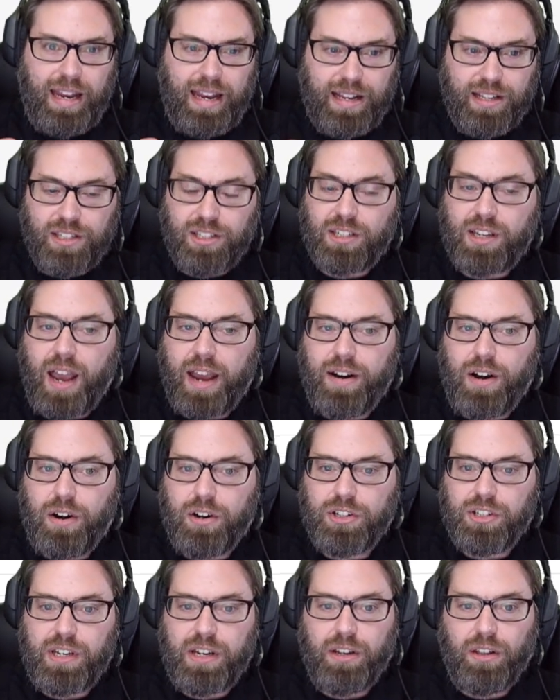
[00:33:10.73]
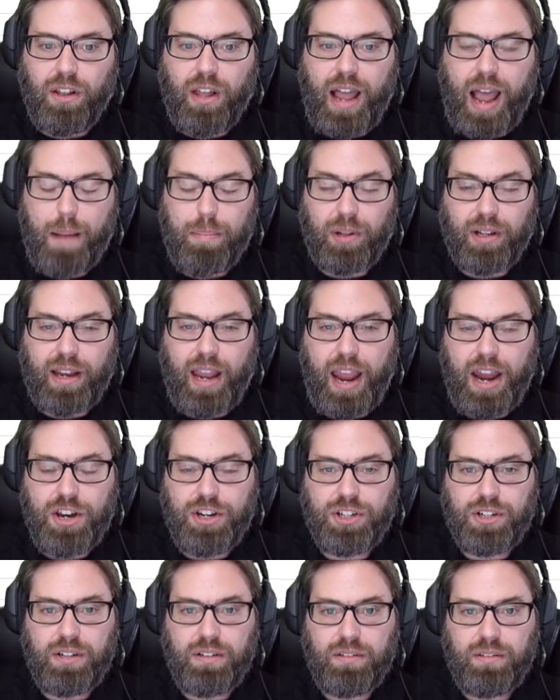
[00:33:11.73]
inside our single
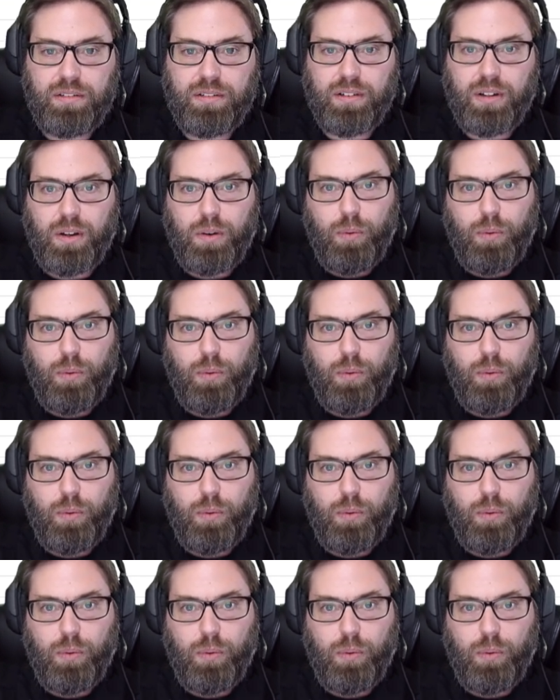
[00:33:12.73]
application,